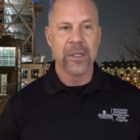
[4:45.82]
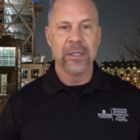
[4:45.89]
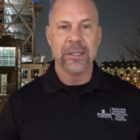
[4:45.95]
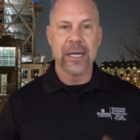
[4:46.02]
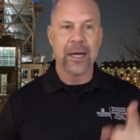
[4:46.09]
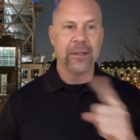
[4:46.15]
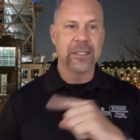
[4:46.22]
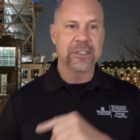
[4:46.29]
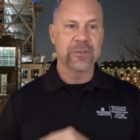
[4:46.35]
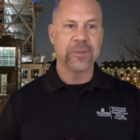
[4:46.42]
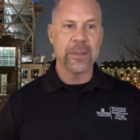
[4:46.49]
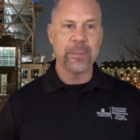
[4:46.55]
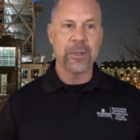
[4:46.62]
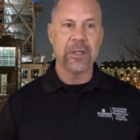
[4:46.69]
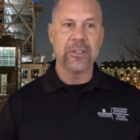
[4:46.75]
Now, let's
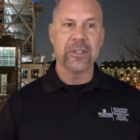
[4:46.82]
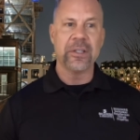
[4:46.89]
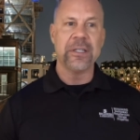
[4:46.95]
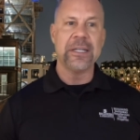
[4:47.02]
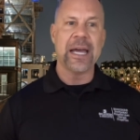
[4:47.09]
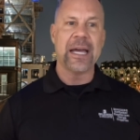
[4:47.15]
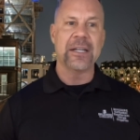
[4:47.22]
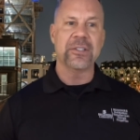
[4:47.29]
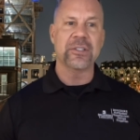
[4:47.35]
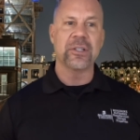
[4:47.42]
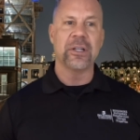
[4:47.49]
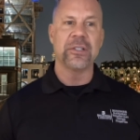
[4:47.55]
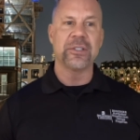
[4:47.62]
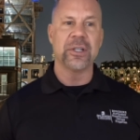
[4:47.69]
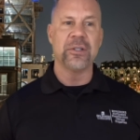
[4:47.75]
flip on to the
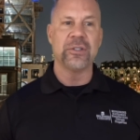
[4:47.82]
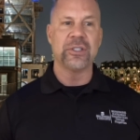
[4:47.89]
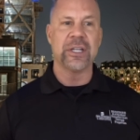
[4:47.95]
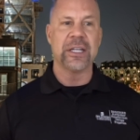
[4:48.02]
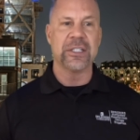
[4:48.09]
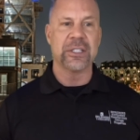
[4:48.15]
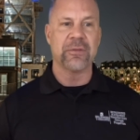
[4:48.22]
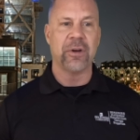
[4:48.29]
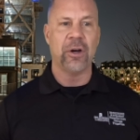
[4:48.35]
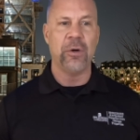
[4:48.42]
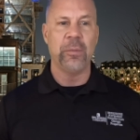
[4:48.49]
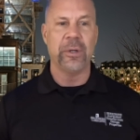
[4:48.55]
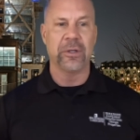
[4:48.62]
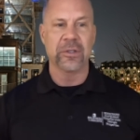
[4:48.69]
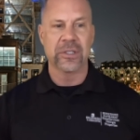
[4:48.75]
National Association of
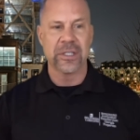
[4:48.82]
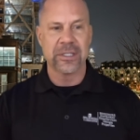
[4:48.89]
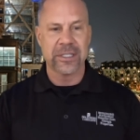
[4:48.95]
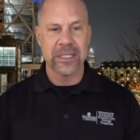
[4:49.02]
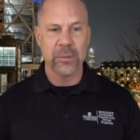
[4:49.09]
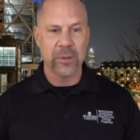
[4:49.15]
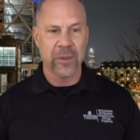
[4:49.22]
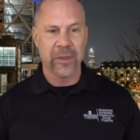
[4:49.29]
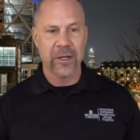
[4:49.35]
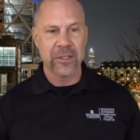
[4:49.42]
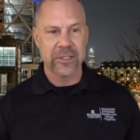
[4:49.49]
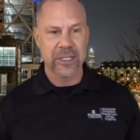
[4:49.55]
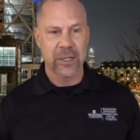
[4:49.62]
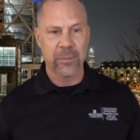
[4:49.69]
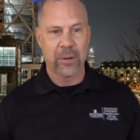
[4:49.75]
Home Builders and see what they're
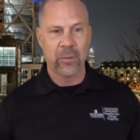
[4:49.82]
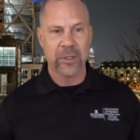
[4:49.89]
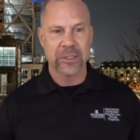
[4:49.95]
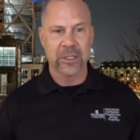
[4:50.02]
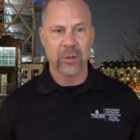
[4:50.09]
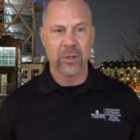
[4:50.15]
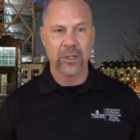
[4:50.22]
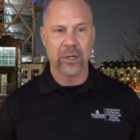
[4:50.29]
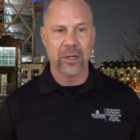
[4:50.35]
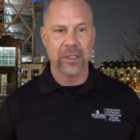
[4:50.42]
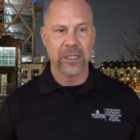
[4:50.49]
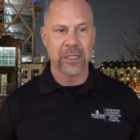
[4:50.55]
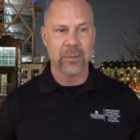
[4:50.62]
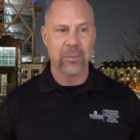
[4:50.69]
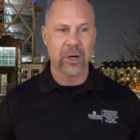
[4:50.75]
saying about what's going on
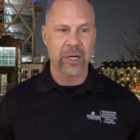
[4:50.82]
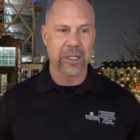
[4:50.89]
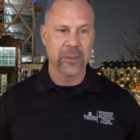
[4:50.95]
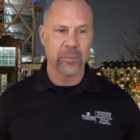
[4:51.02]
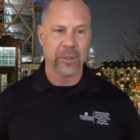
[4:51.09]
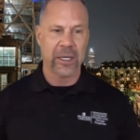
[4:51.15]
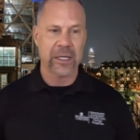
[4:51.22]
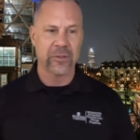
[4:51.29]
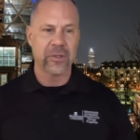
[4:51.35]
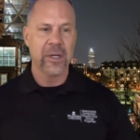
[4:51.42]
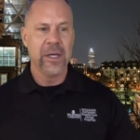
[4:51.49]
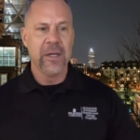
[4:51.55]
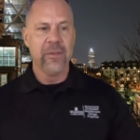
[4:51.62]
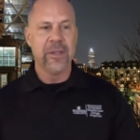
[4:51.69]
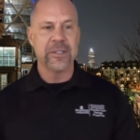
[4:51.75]
in the marketplace.
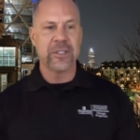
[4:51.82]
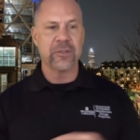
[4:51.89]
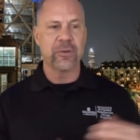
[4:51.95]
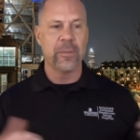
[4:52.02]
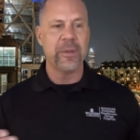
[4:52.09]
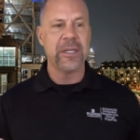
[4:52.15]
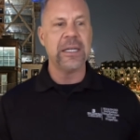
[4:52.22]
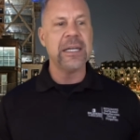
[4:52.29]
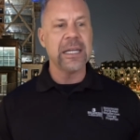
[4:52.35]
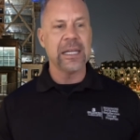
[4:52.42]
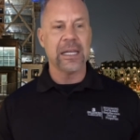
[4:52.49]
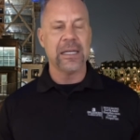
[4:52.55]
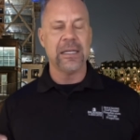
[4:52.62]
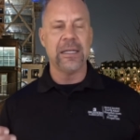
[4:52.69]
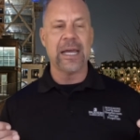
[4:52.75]
This is from
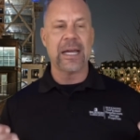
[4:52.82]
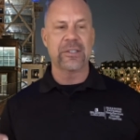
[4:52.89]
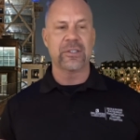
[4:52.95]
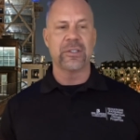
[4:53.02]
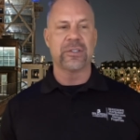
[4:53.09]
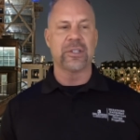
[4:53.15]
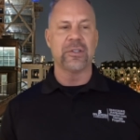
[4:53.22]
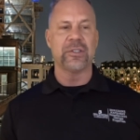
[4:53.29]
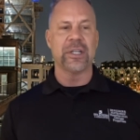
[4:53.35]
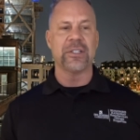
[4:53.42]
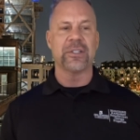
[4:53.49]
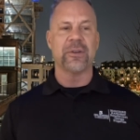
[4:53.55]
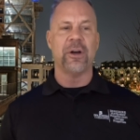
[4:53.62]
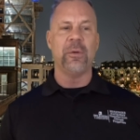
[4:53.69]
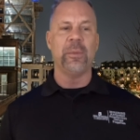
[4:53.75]
the National
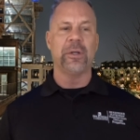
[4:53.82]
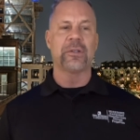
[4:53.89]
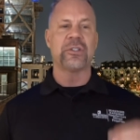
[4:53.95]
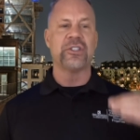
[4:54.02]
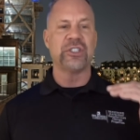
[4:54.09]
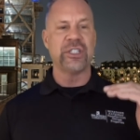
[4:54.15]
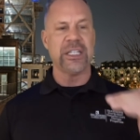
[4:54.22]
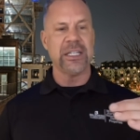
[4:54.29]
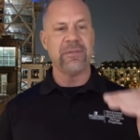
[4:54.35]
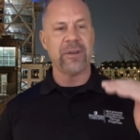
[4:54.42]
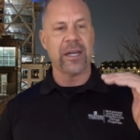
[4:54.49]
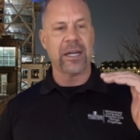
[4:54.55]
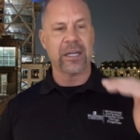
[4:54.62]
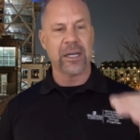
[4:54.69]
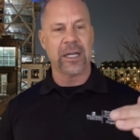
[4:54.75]
Association of Home Builders chief
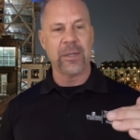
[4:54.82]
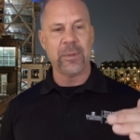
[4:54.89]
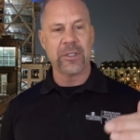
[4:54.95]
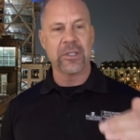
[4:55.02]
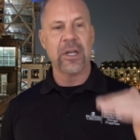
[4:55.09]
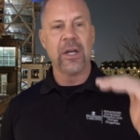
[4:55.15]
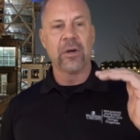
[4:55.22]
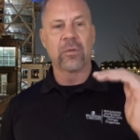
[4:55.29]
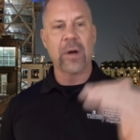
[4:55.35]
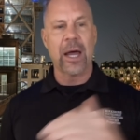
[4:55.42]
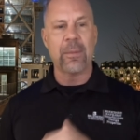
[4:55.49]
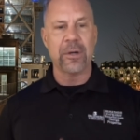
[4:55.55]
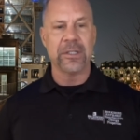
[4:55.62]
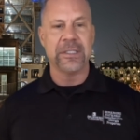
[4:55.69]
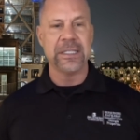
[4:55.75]
economist,
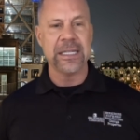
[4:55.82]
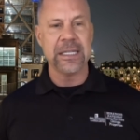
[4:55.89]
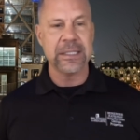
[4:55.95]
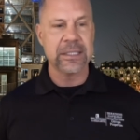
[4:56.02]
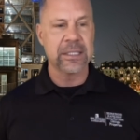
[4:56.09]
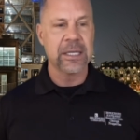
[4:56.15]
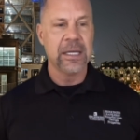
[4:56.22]
Robert Dietz.